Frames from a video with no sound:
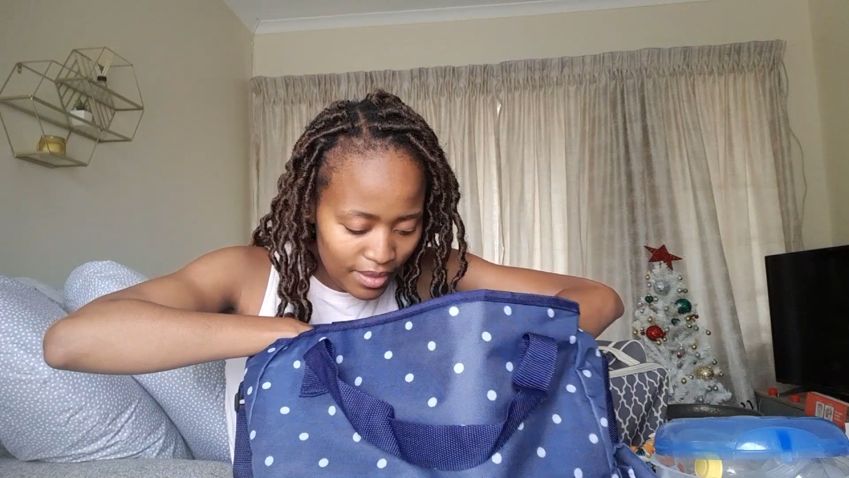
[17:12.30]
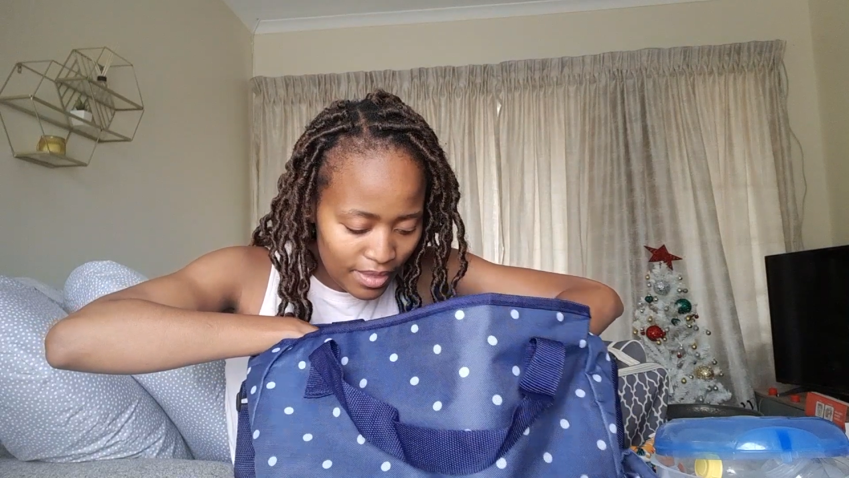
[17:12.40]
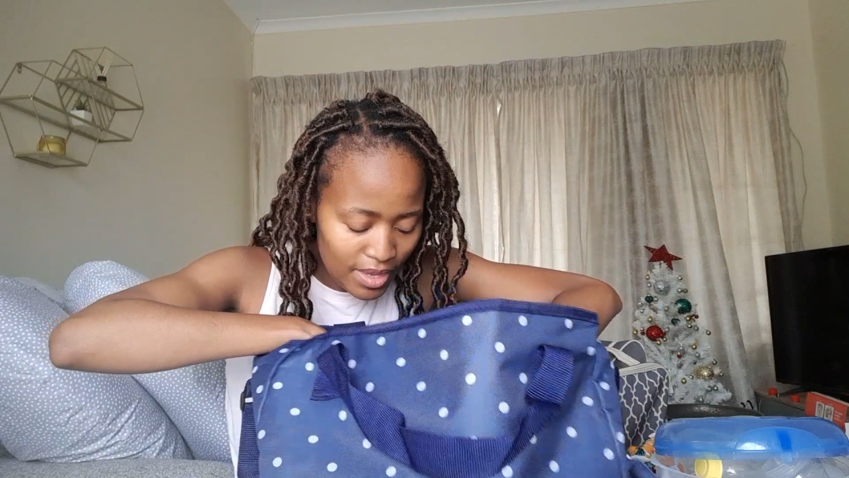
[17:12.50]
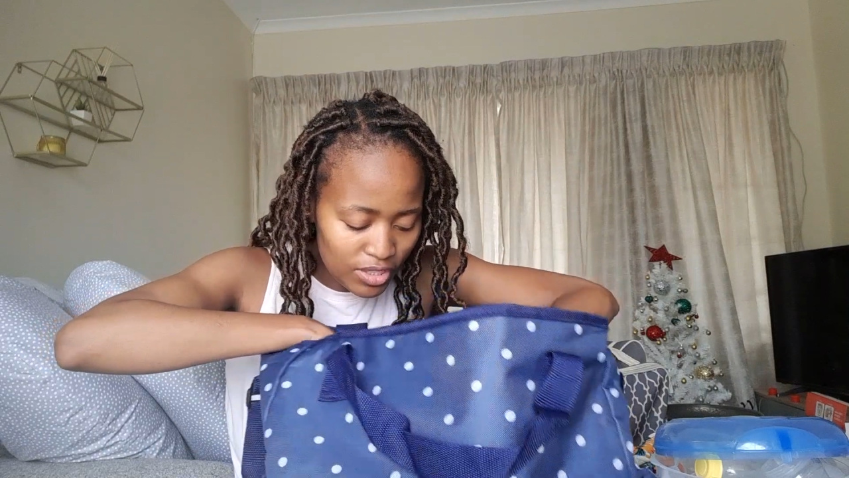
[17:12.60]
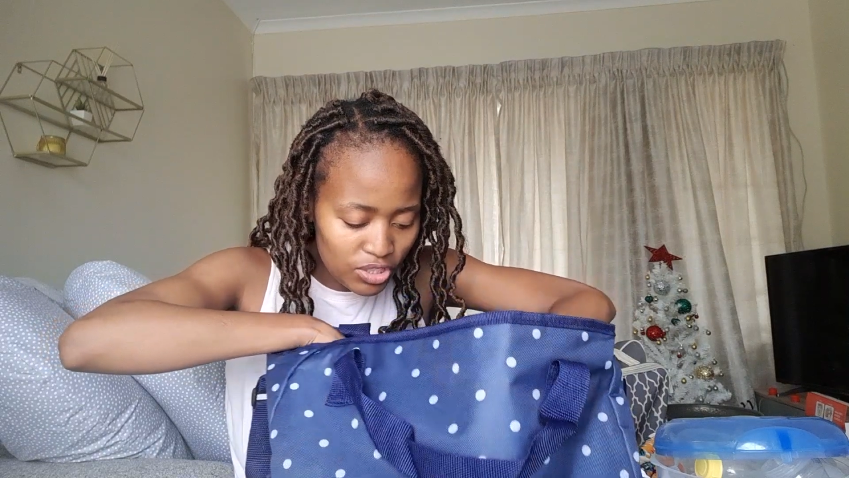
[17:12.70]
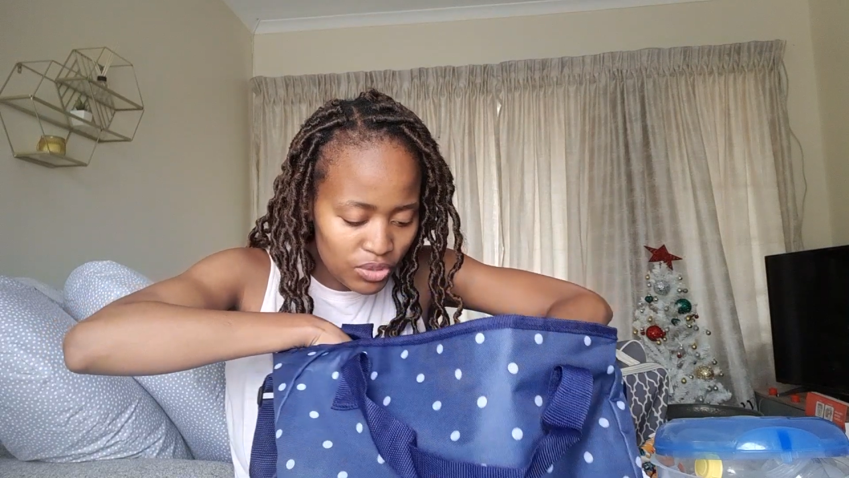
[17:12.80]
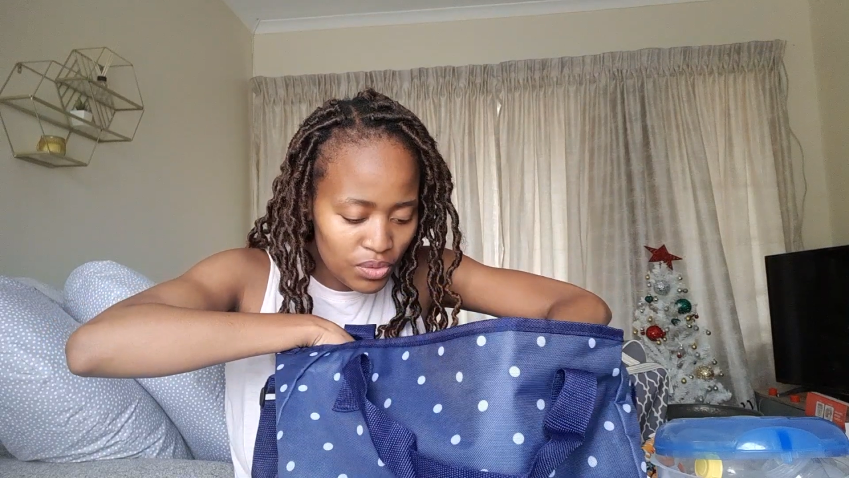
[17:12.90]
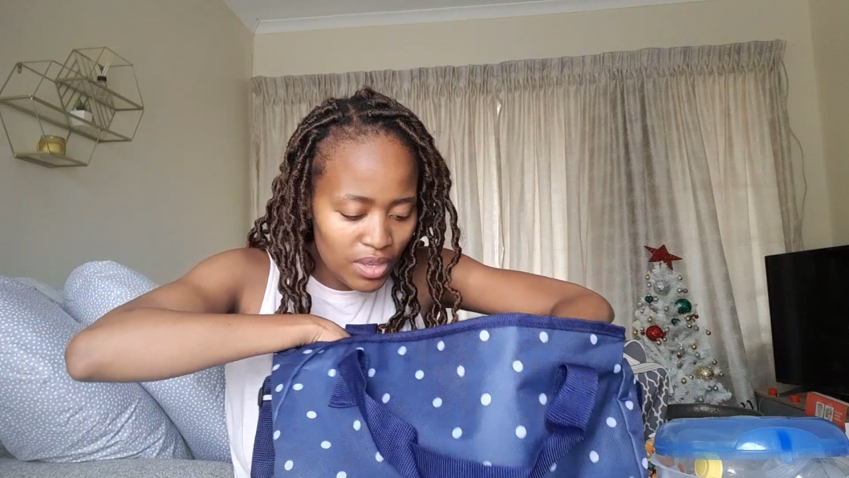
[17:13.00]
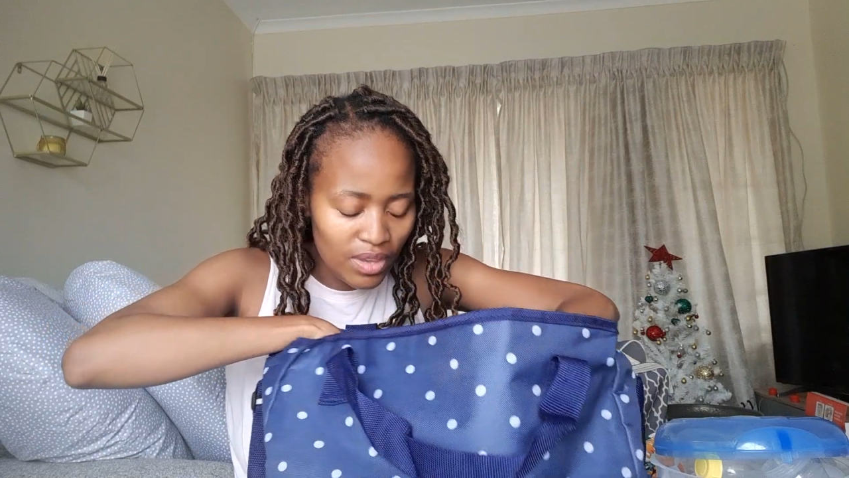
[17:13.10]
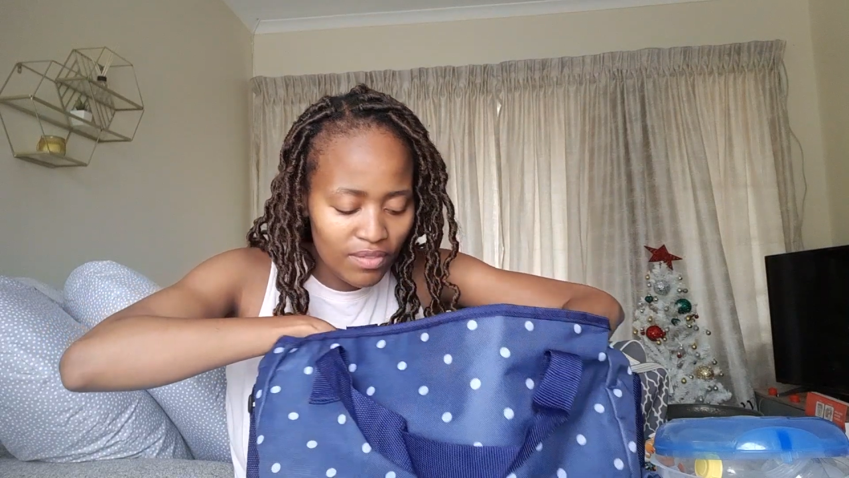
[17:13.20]
they
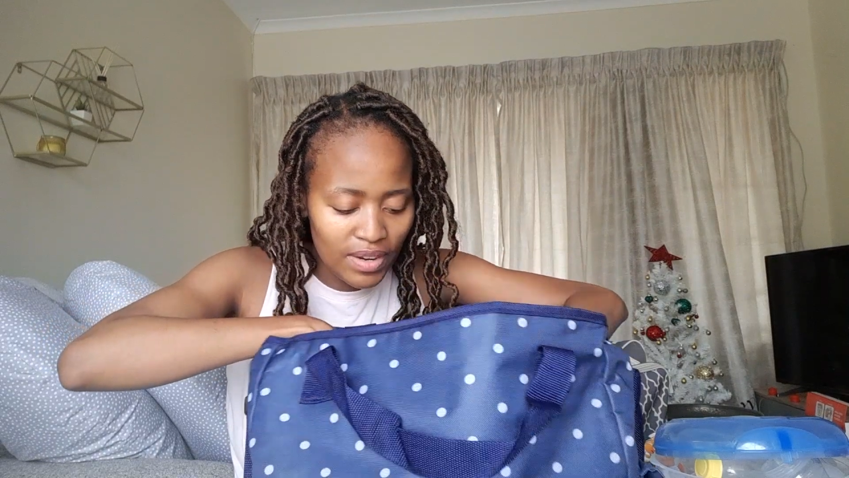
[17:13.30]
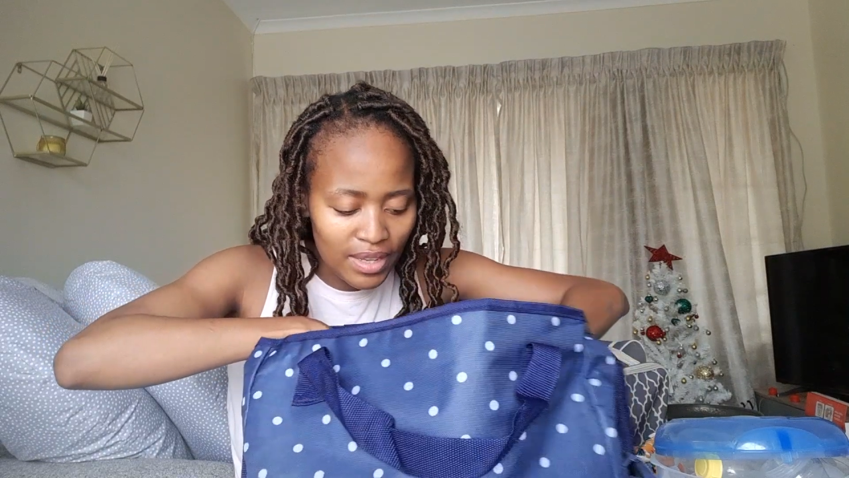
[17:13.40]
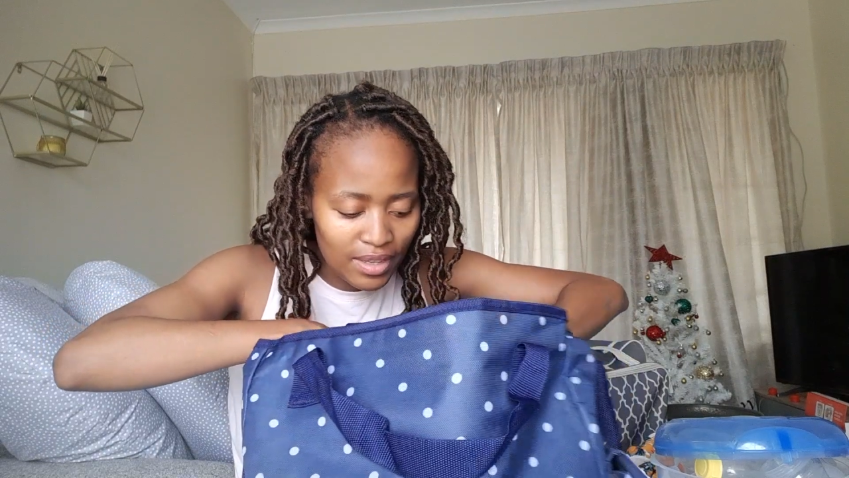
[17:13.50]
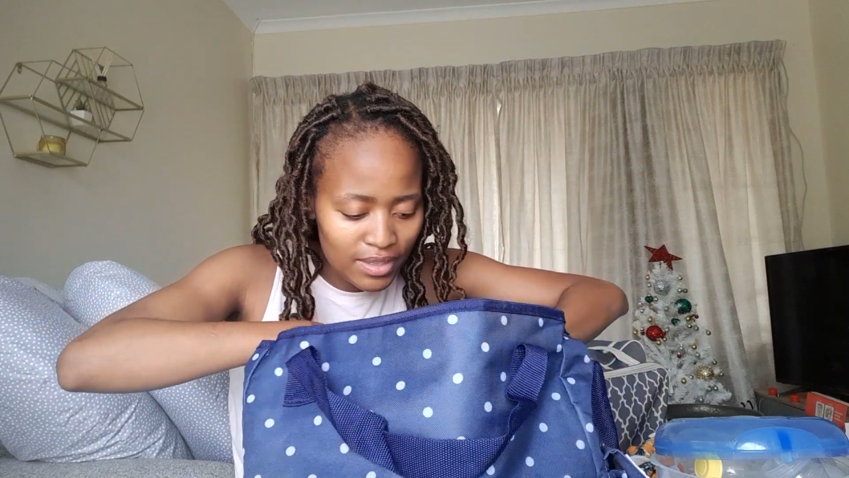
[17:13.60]
do give like